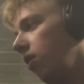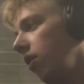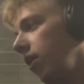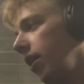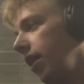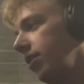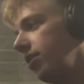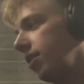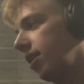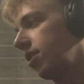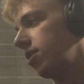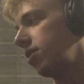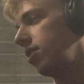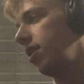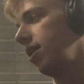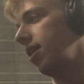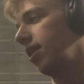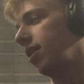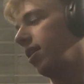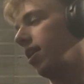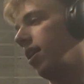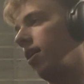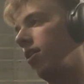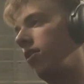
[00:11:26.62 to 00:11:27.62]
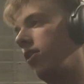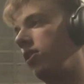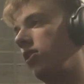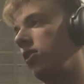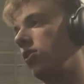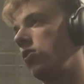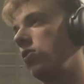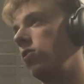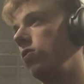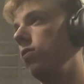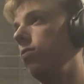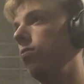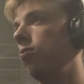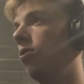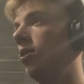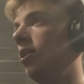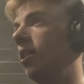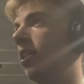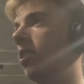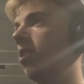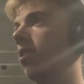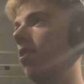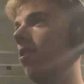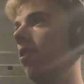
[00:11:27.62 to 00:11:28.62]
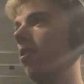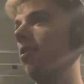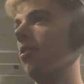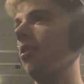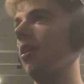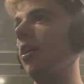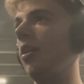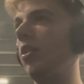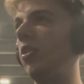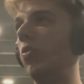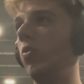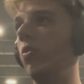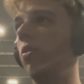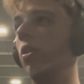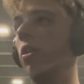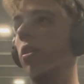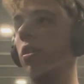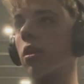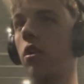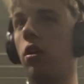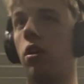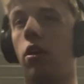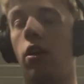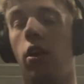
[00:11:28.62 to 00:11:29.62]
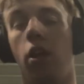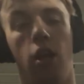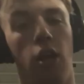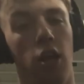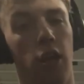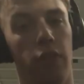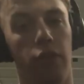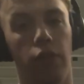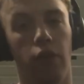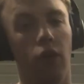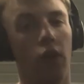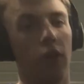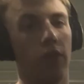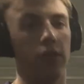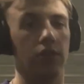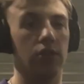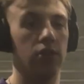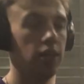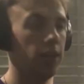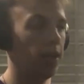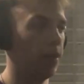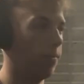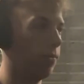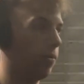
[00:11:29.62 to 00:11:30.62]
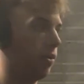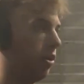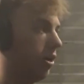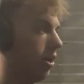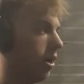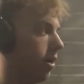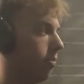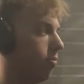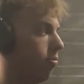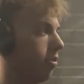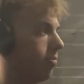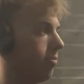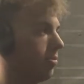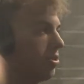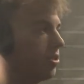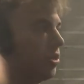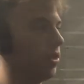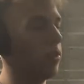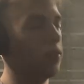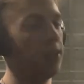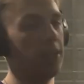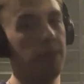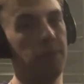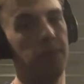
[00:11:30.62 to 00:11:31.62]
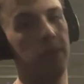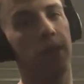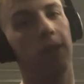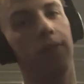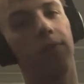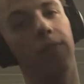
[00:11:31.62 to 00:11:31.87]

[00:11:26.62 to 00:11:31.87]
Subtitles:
That's like saying I don't like to snowboard, I like sitting inside and doing nothing. They're all the same. I pretty much did the same thing